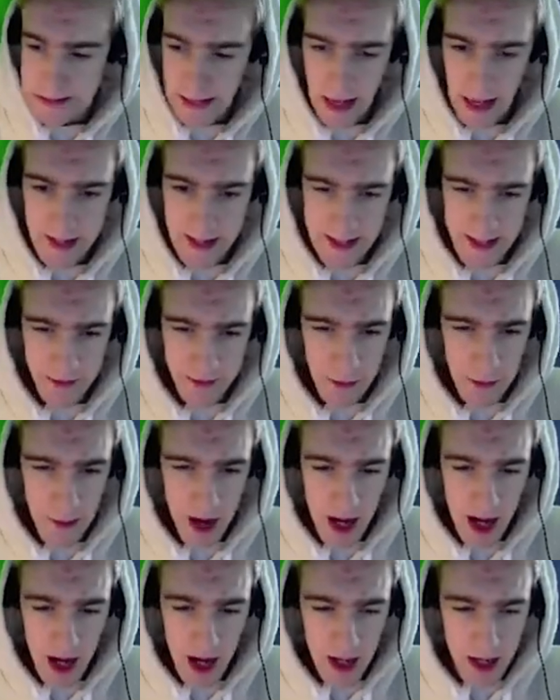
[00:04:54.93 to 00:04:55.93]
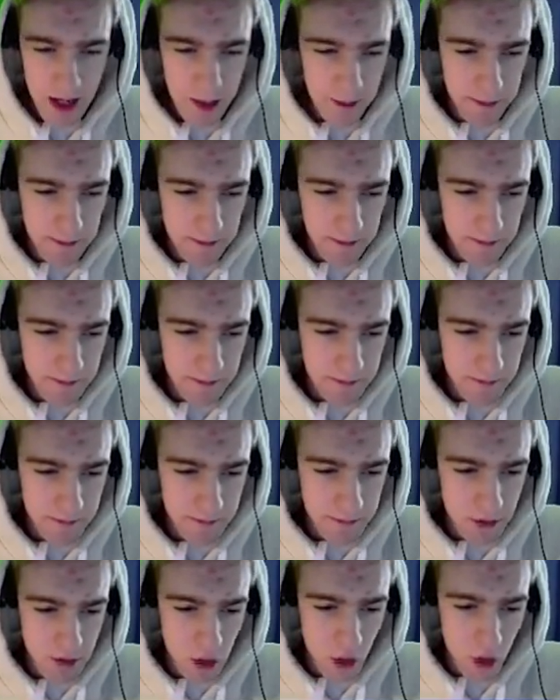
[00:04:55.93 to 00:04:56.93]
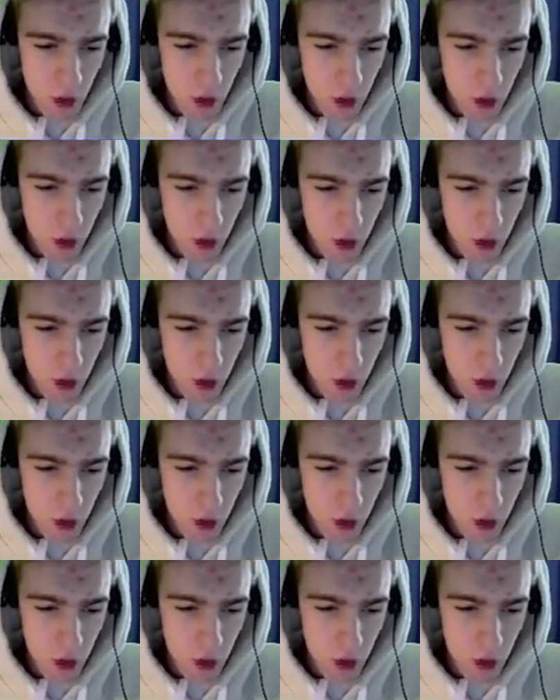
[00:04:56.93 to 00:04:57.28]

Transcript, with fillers: And leave a mark. Ooh.